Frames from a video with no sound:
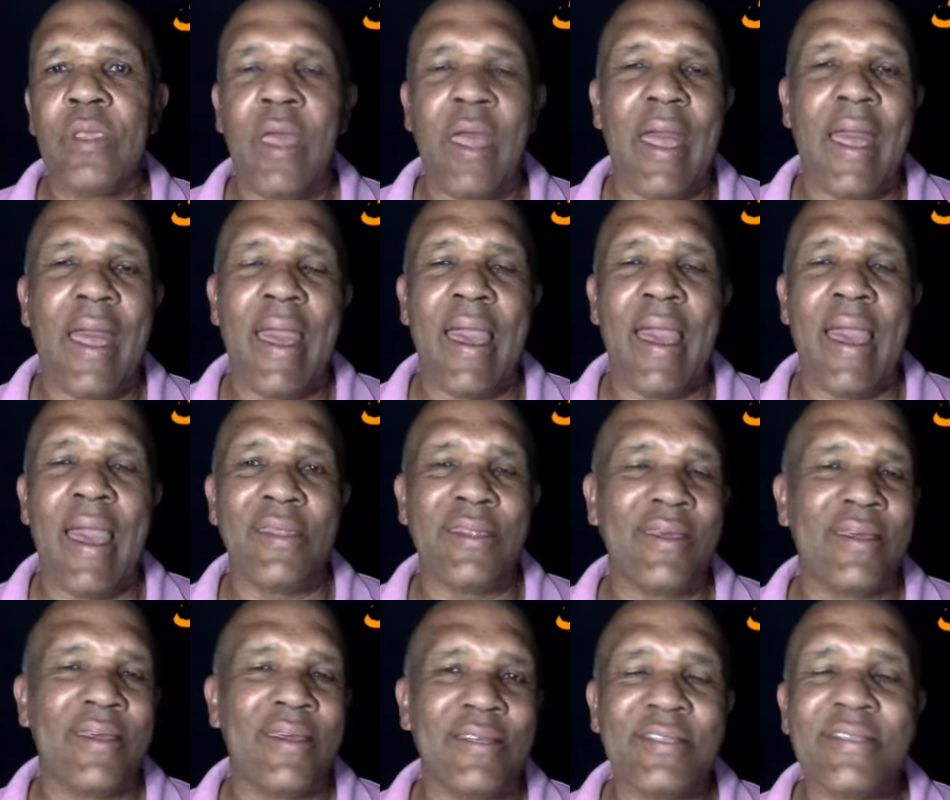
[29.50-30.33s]

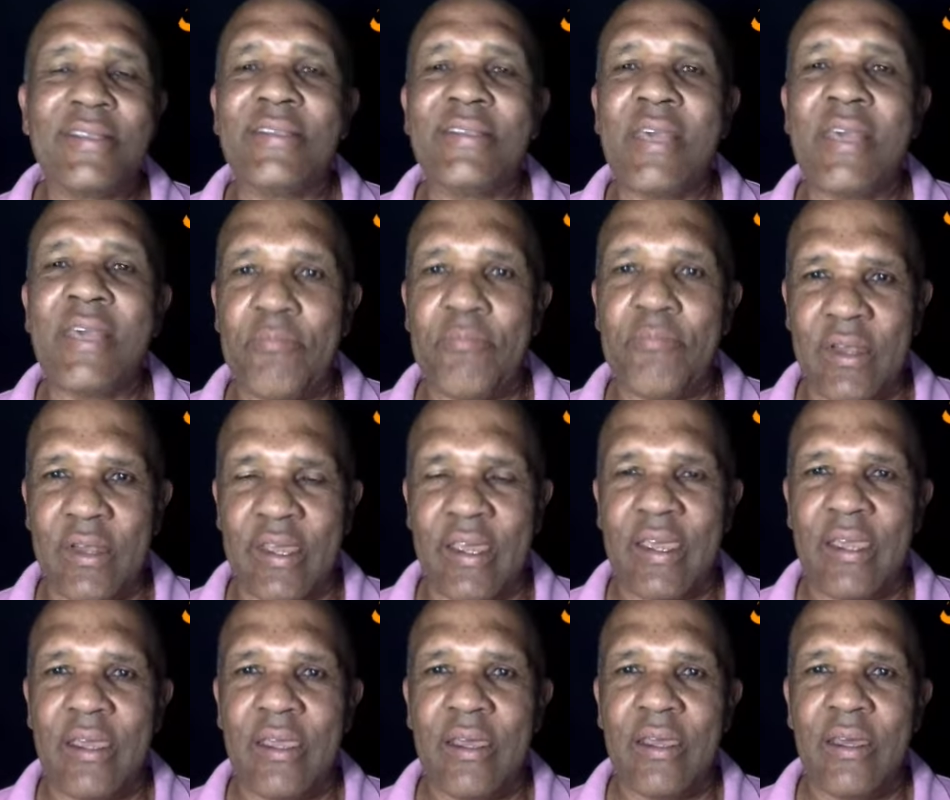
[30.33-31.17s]
and
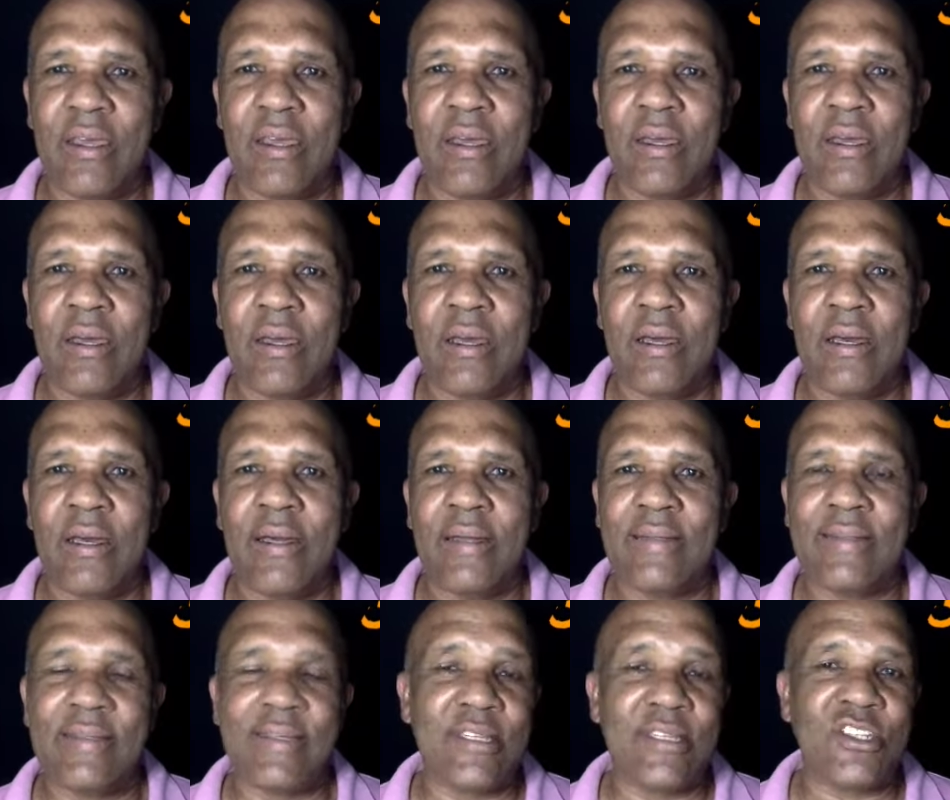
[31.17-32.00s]
simply
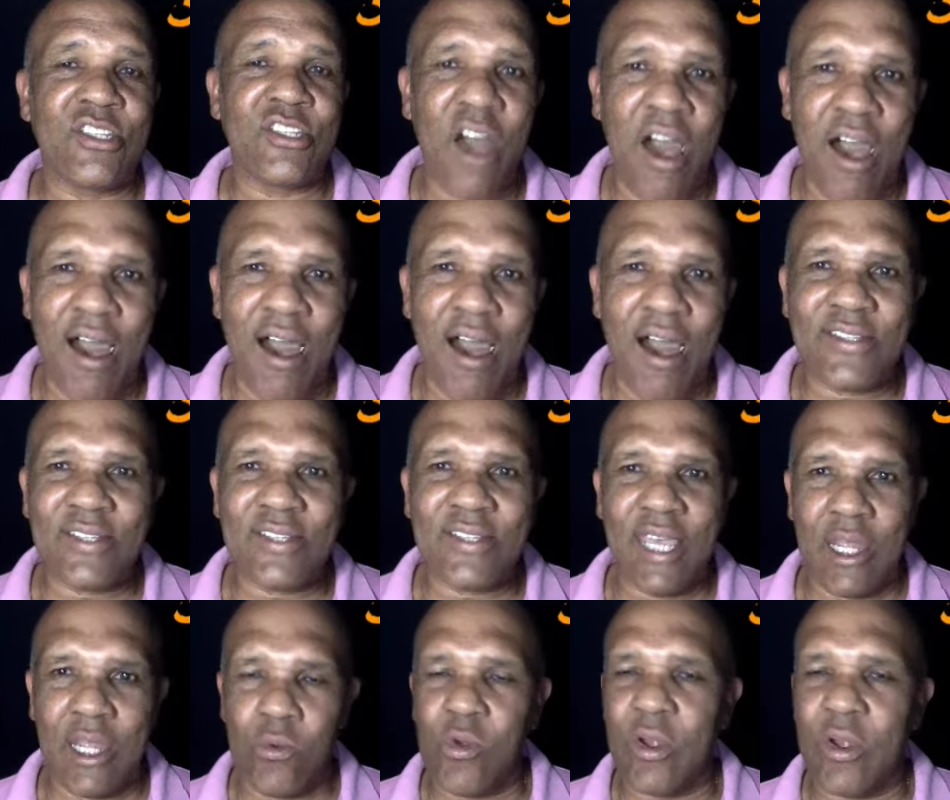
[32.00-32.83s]
detox
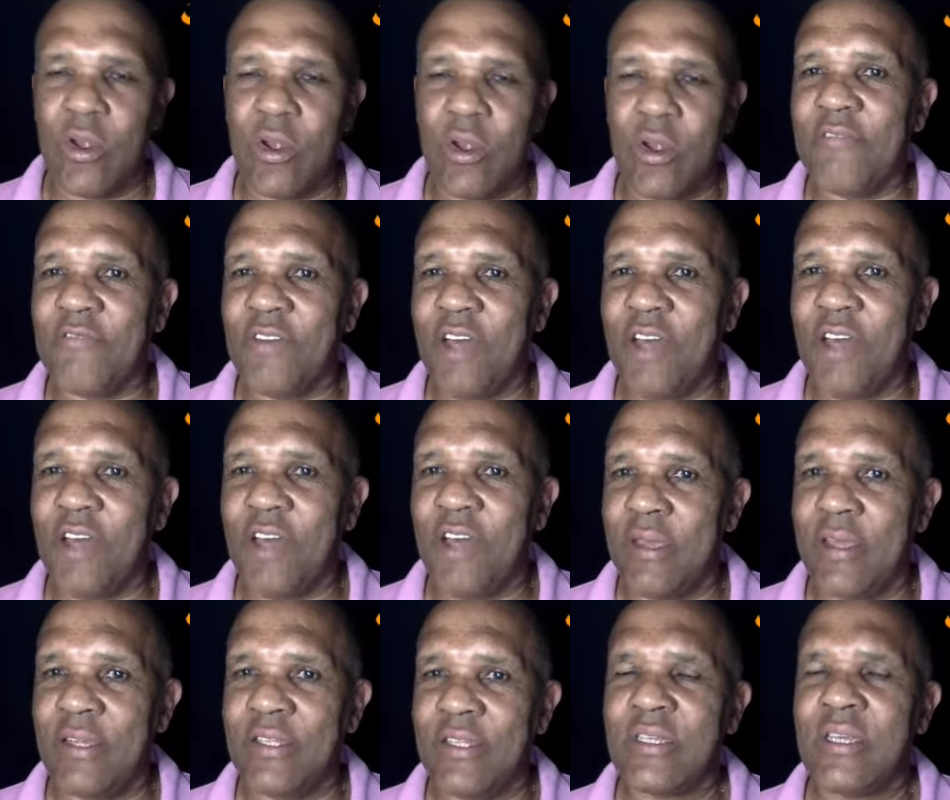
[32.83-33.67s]
a work
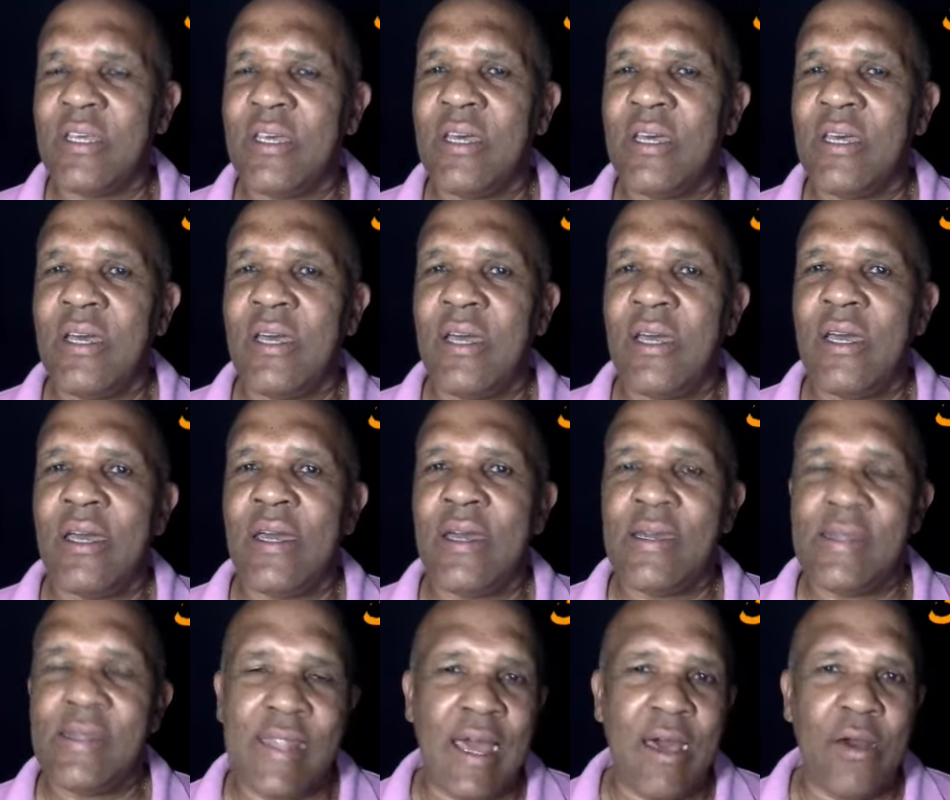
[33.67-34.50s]
environment.
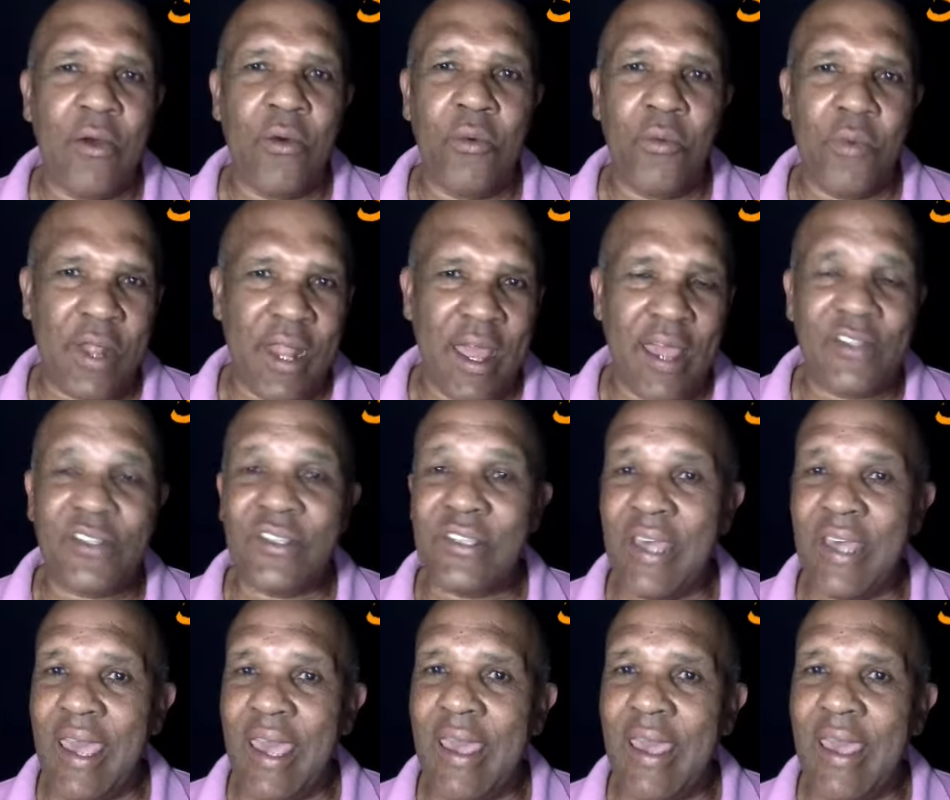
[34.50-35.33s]
Now, when I
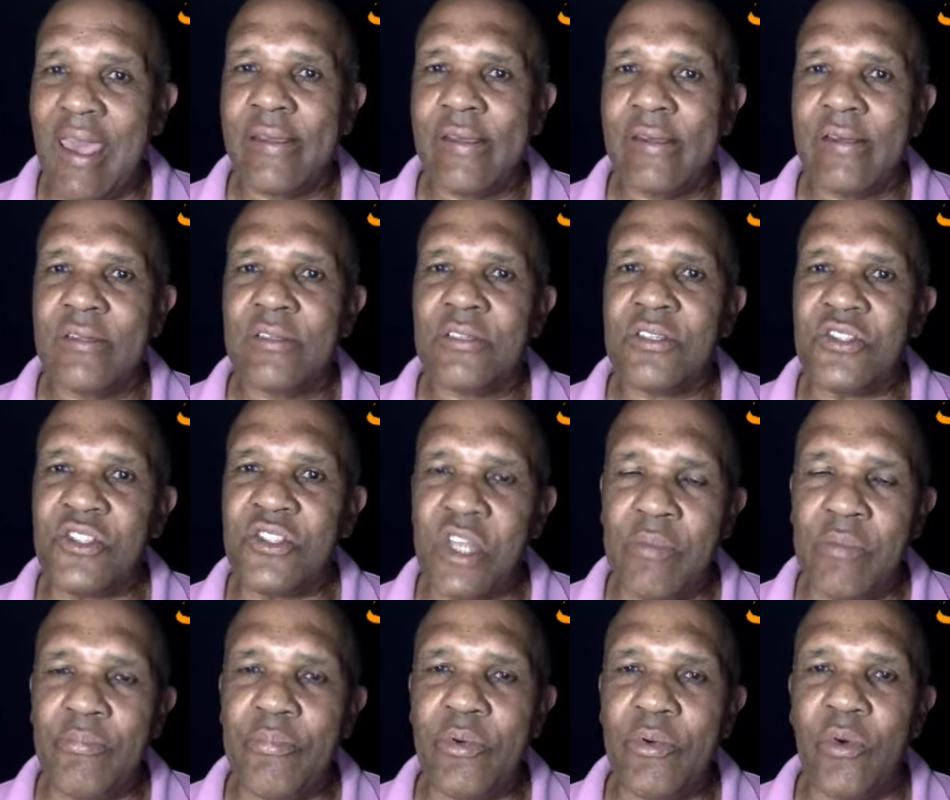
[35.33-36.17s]
say
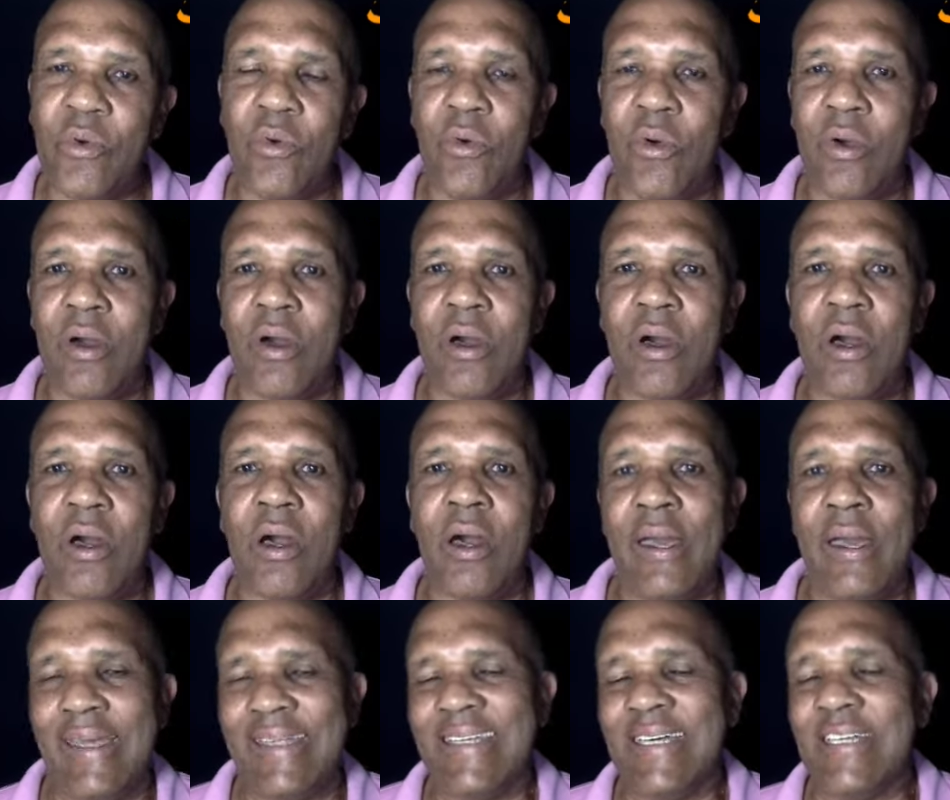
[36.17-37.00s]
simple,
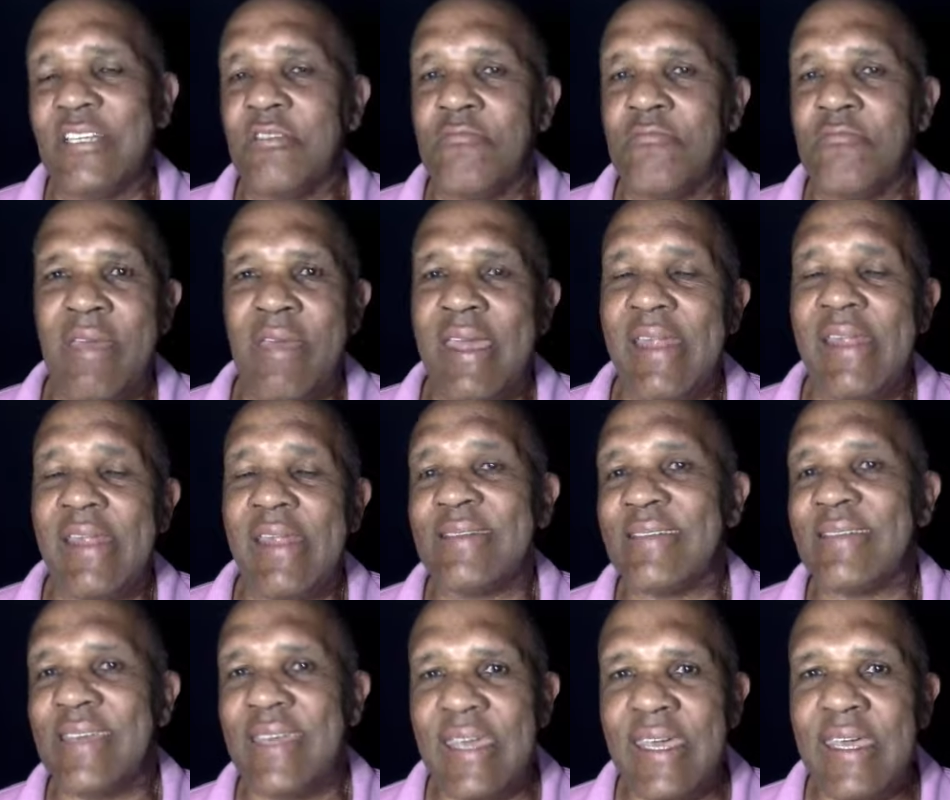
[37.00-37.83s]
it doesn't mean
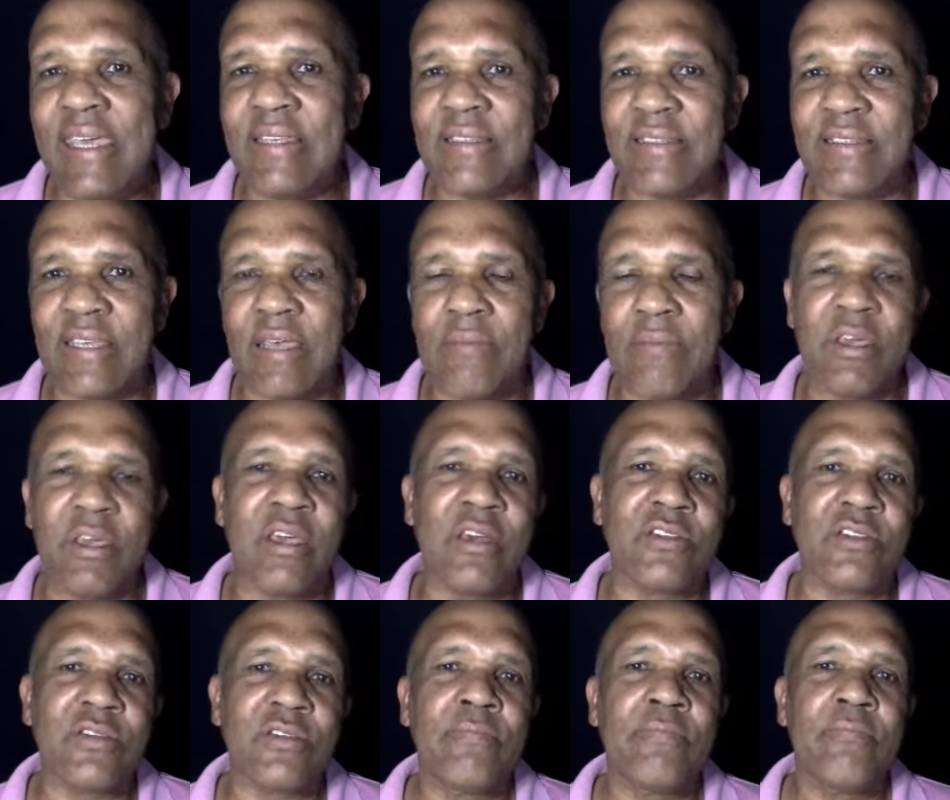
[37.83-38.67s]
it's easy,
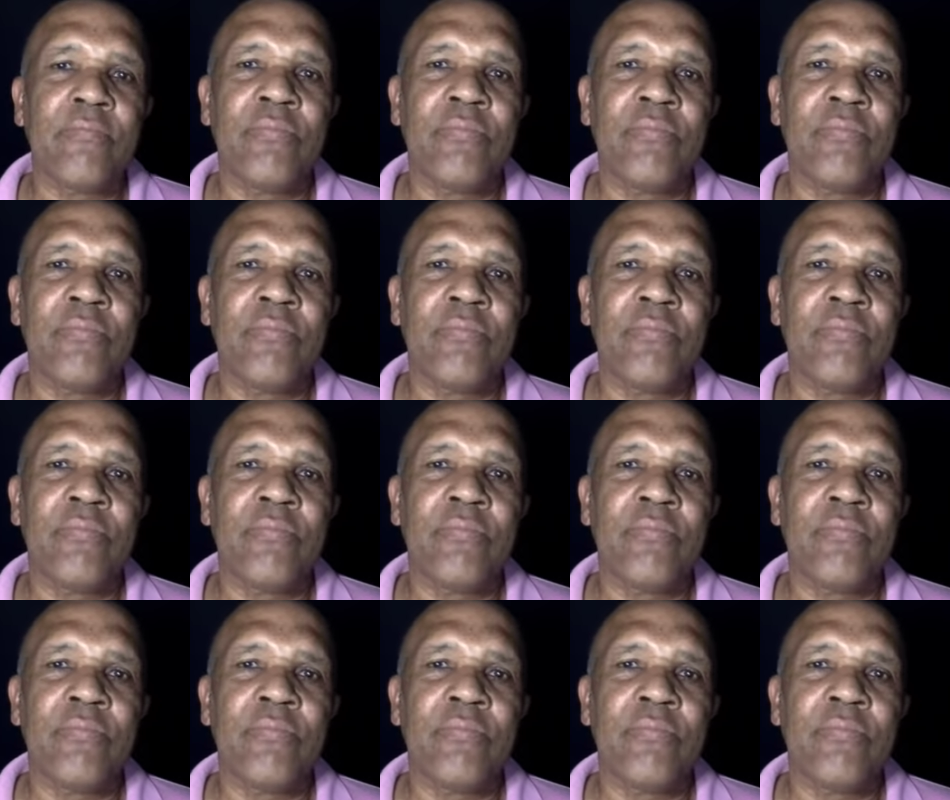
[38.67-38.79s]
because